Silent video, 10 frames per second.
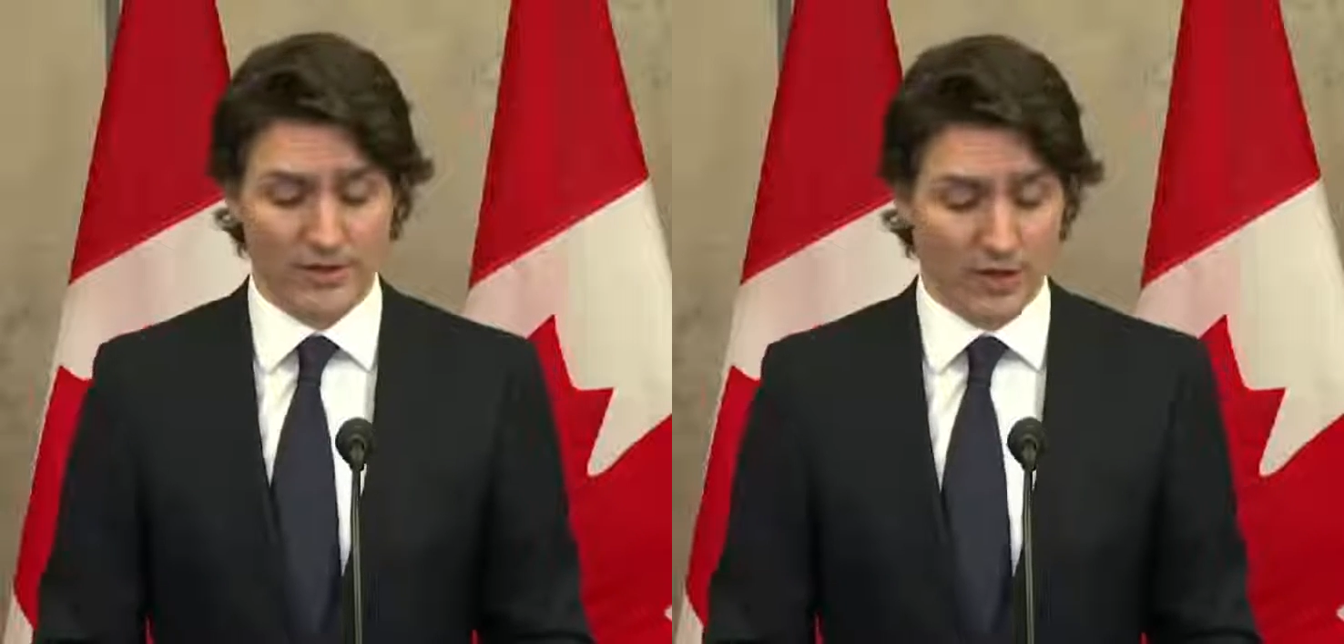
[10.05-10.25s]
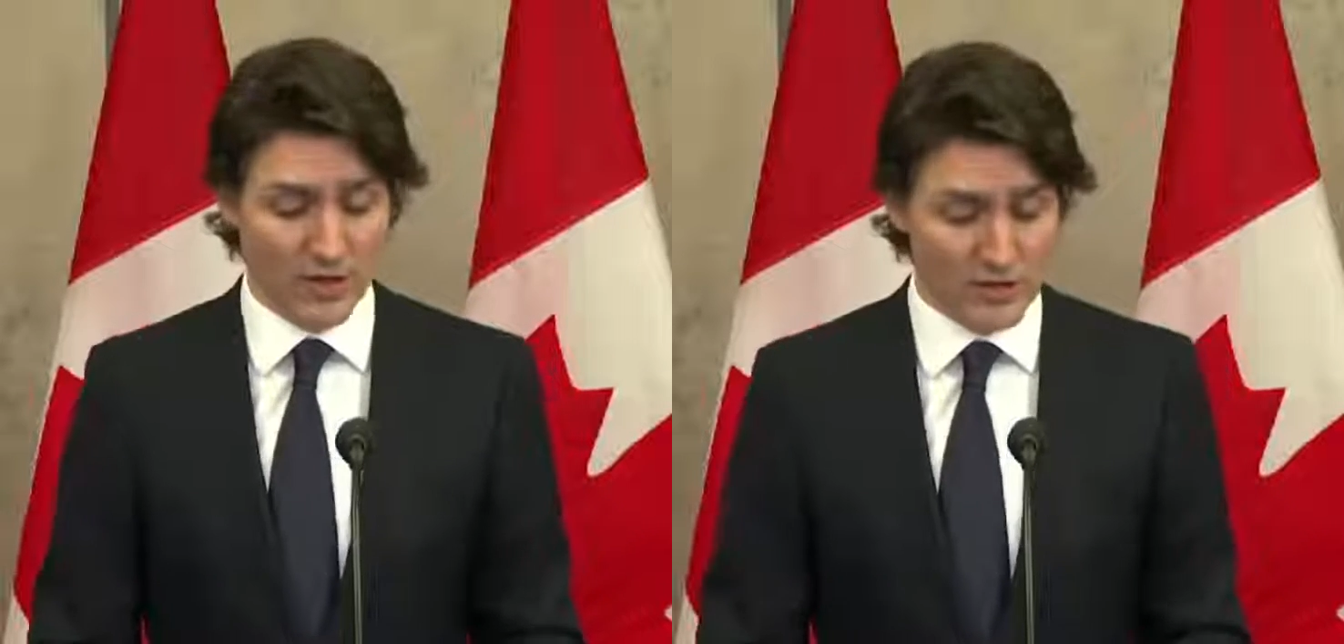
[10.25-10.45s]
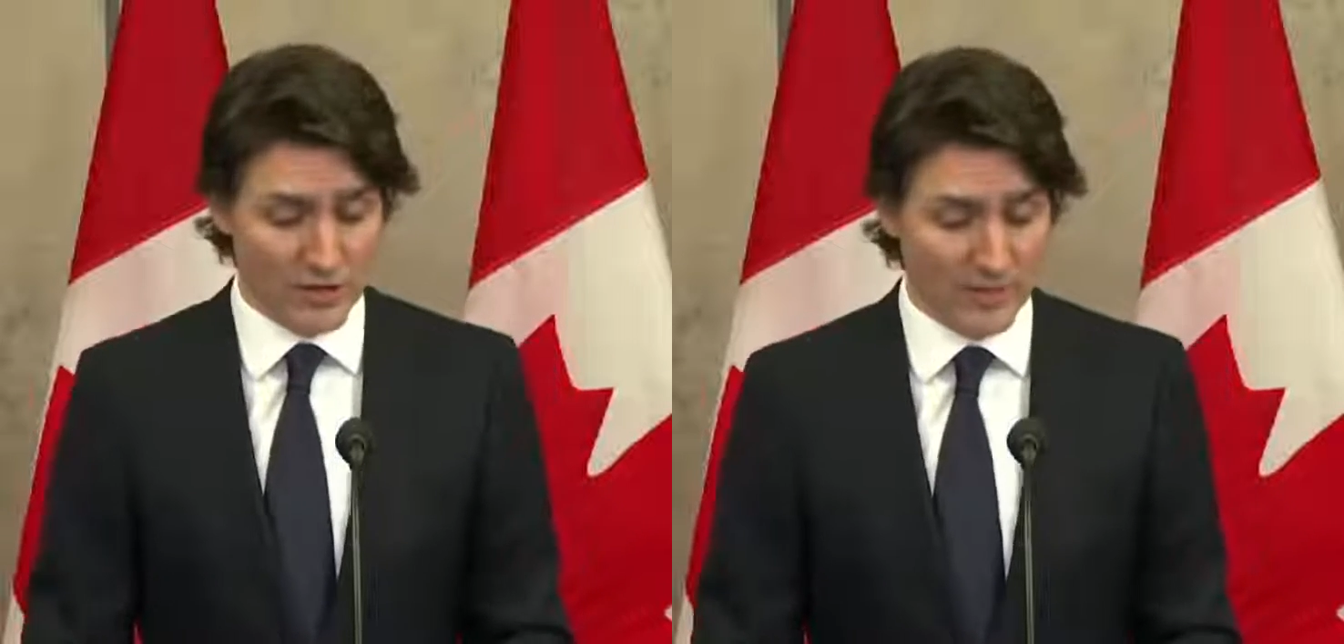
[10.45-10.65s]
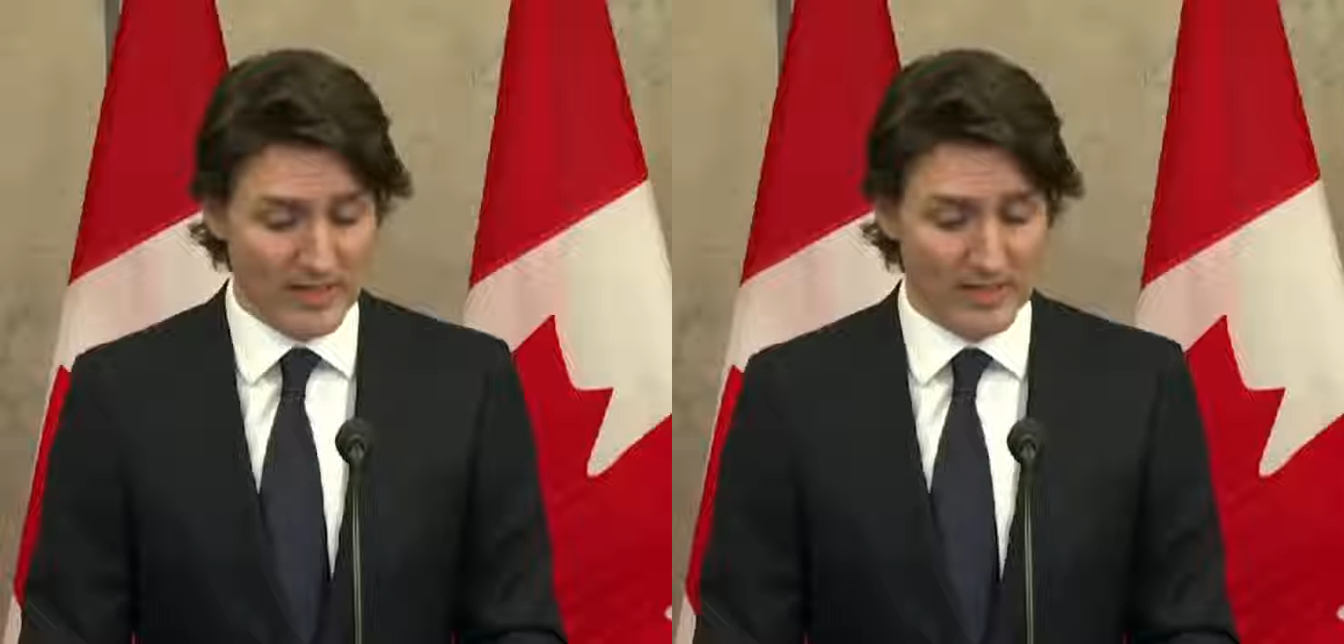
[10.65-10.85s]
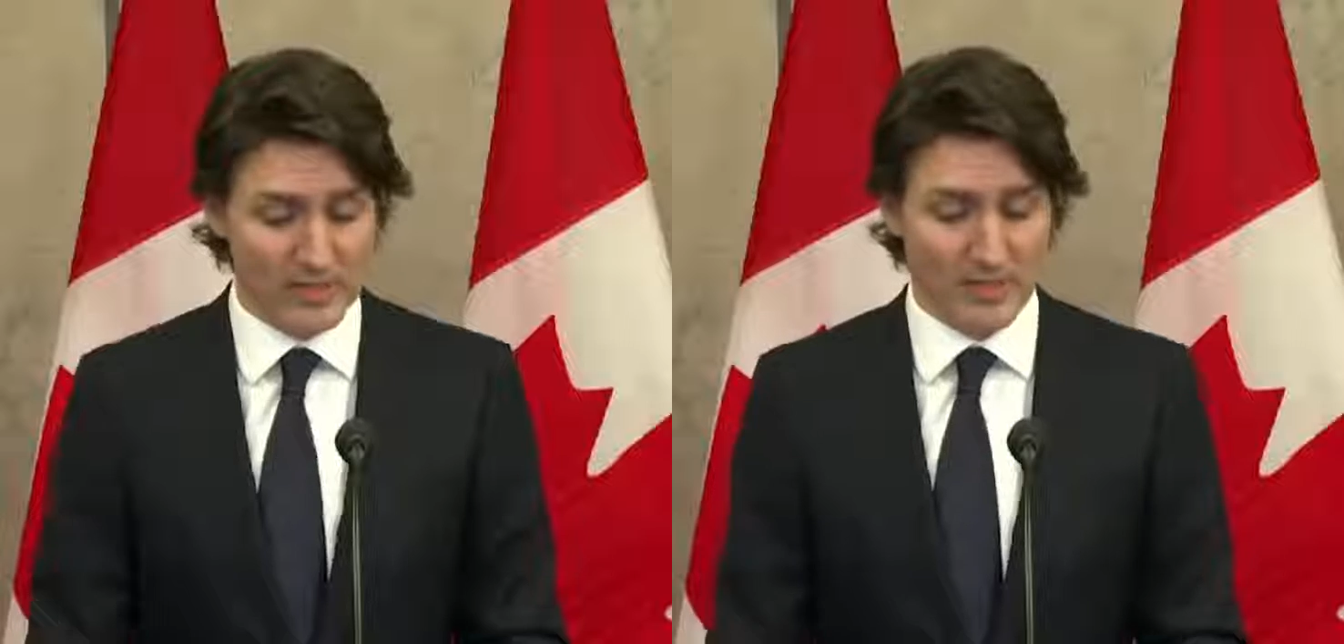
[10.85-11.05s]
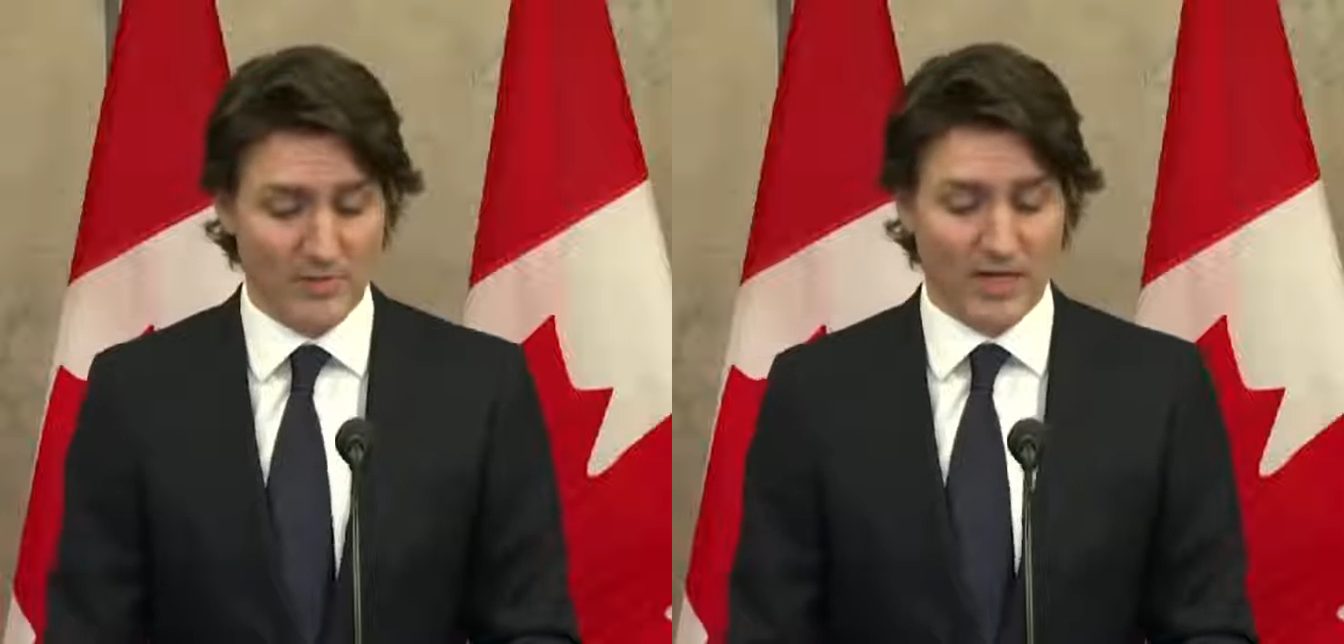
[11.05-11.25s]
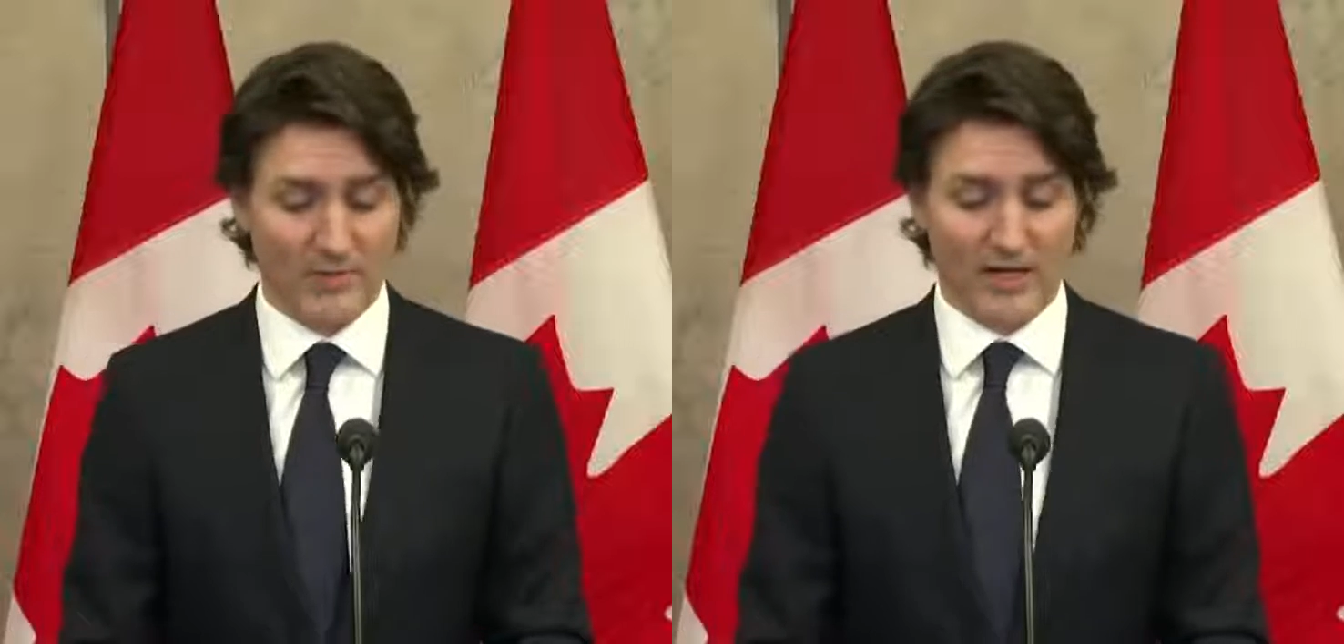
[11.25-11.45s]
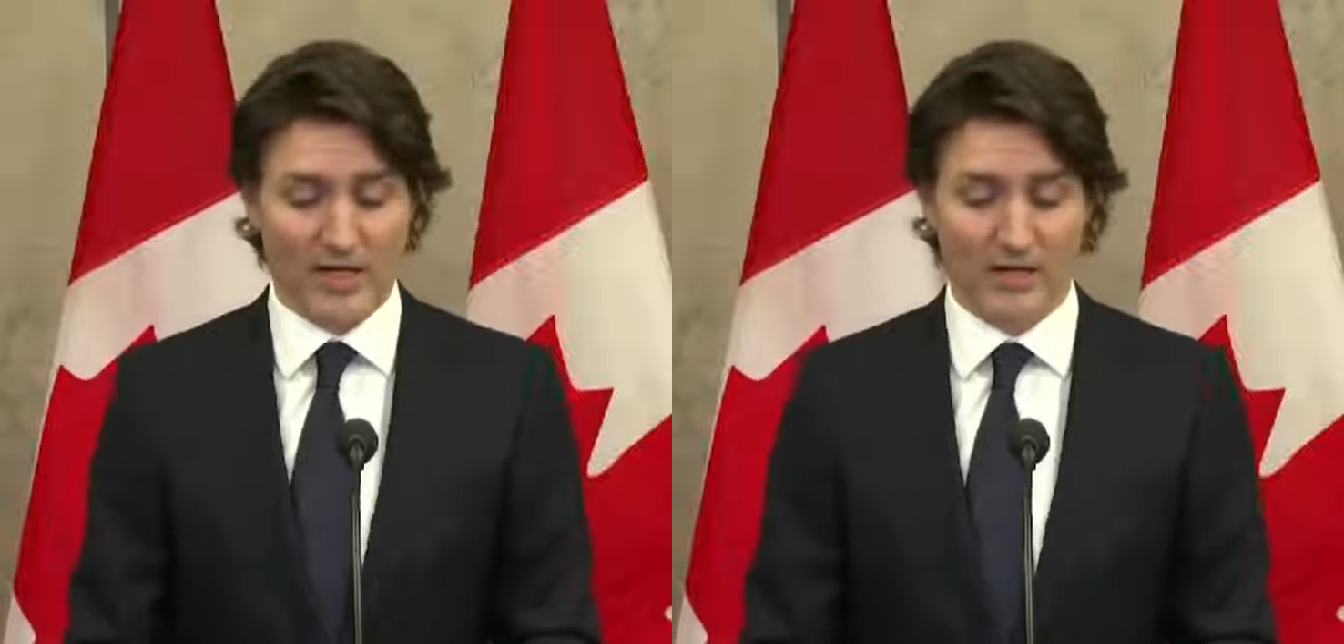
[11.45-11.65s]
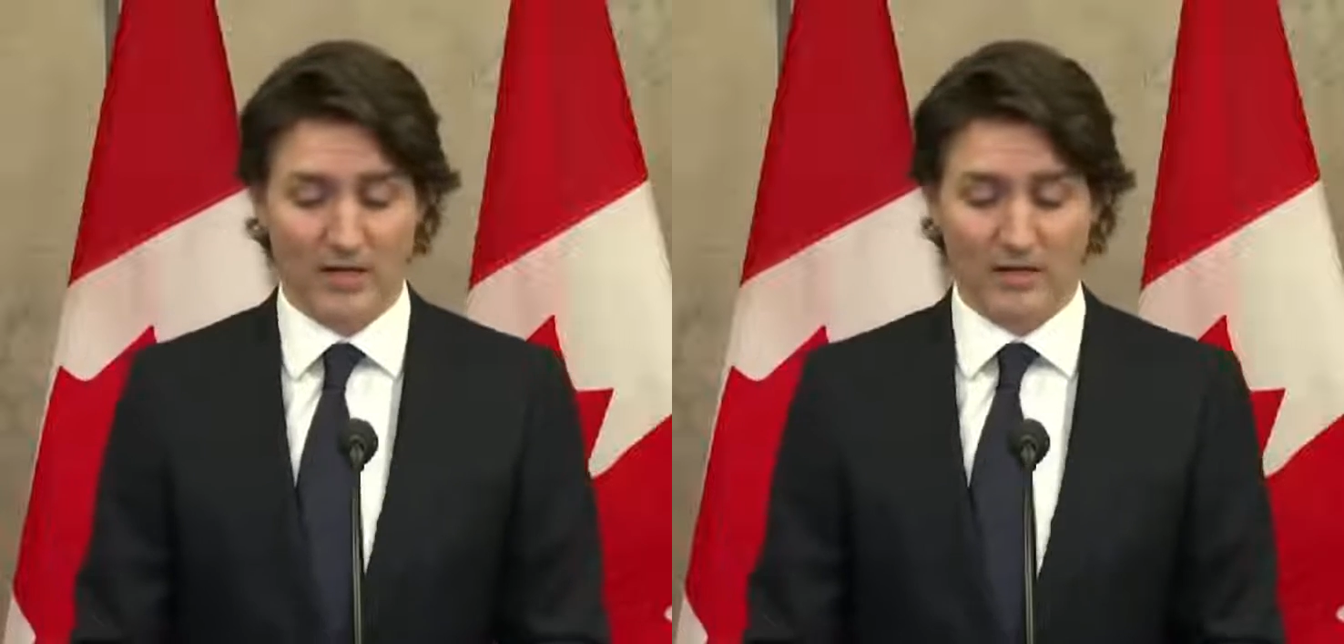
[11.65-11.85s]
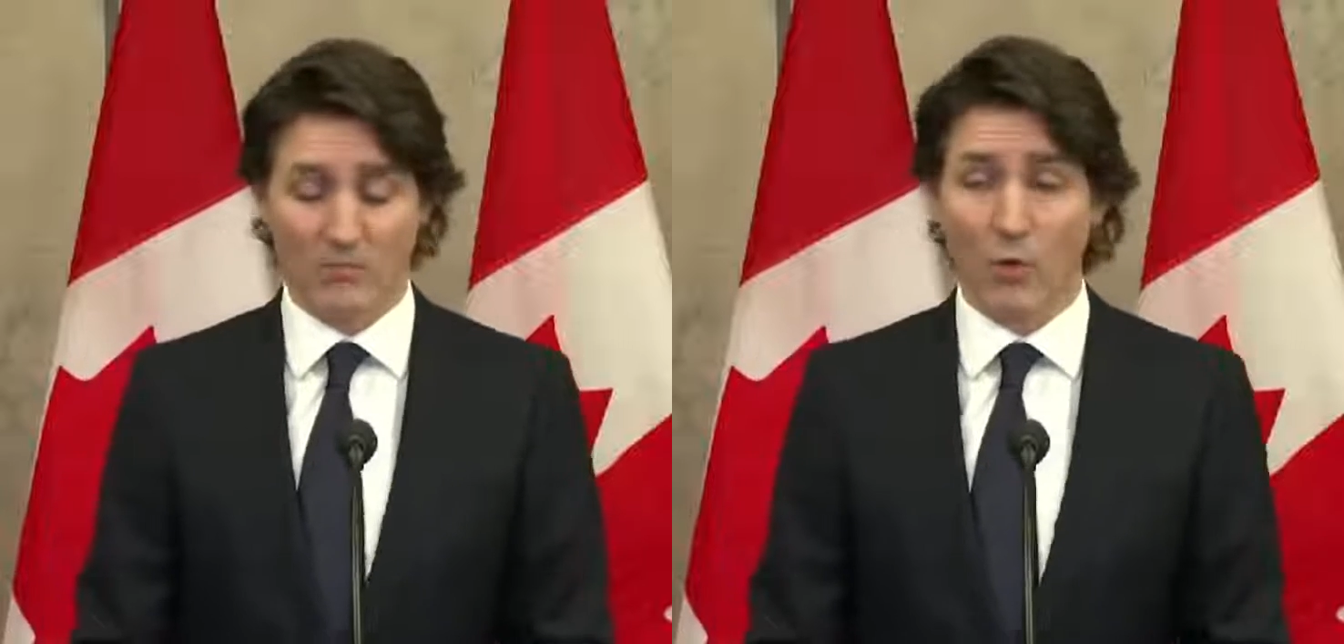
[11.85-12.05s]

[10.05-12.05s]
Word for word: The consequences are becoming